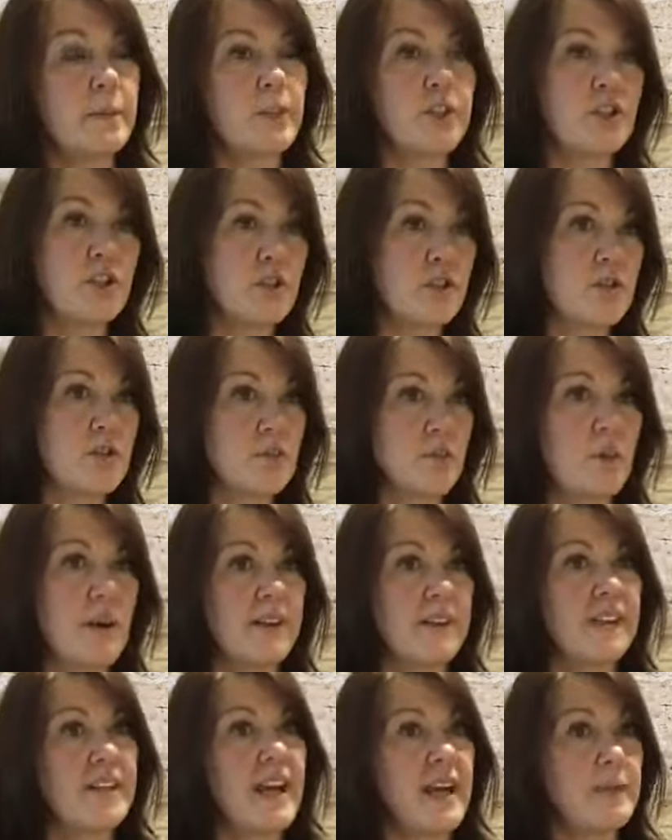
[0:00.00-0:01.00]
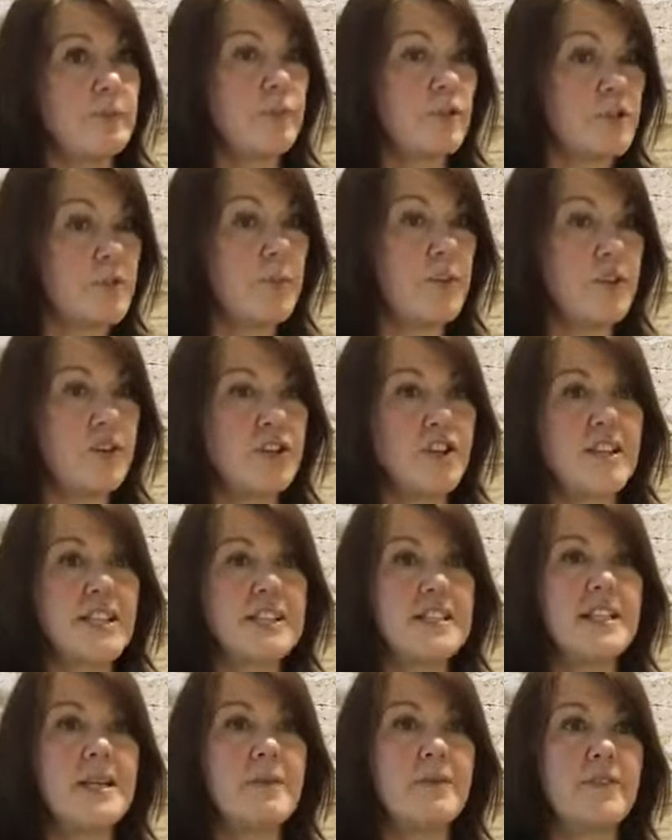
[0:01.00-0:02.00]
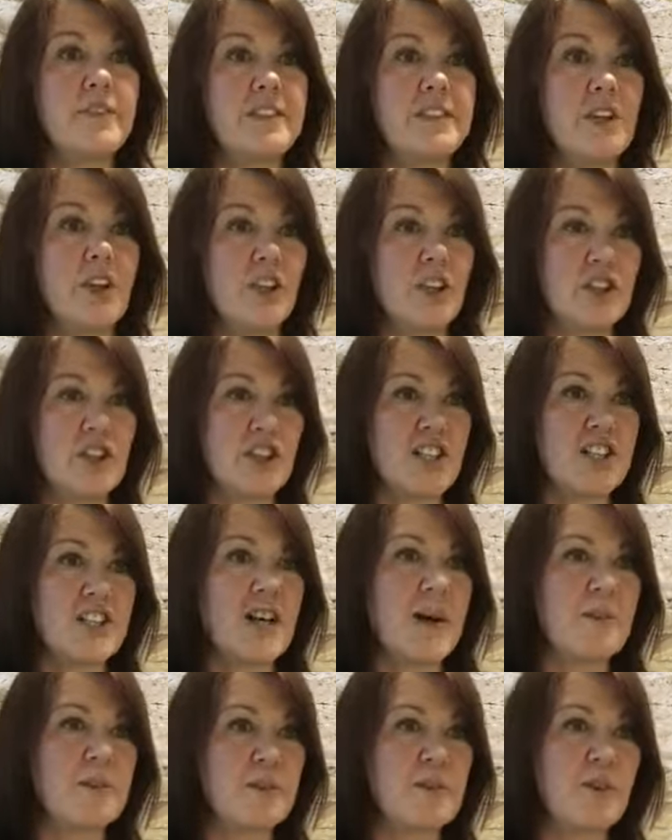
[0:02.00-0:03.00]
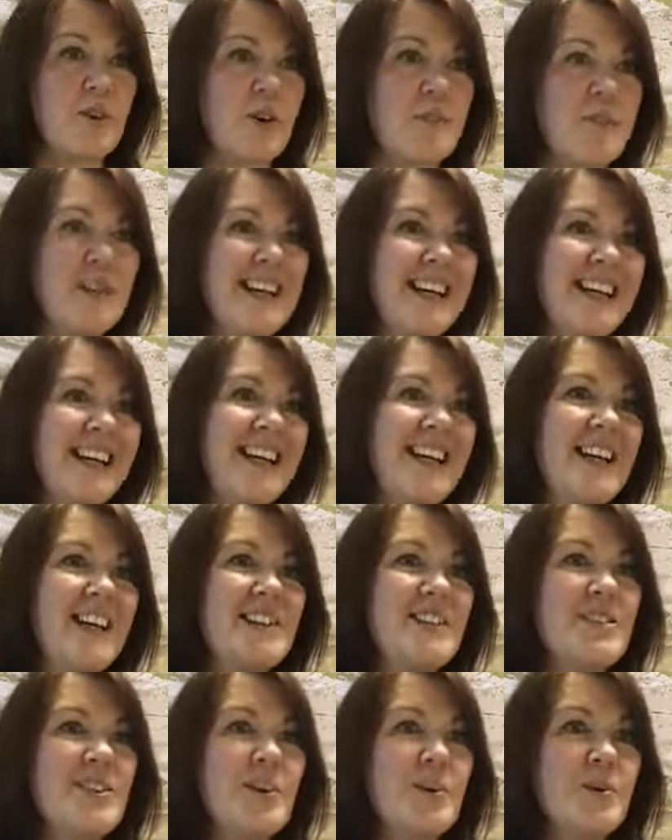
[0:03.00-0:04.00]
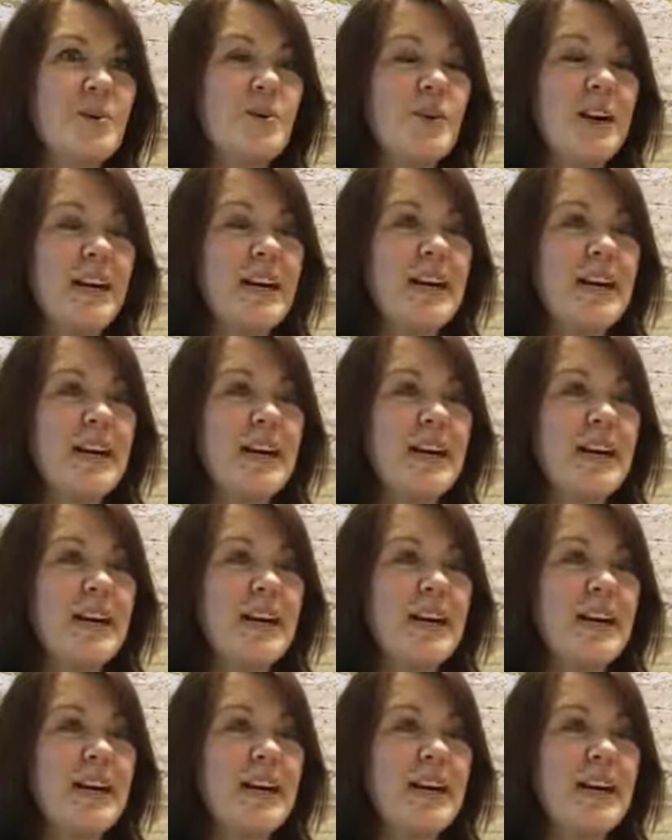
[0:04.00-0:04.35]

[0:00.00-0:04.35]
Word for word: which is where the name respiratory and sleep physiologist comes from. So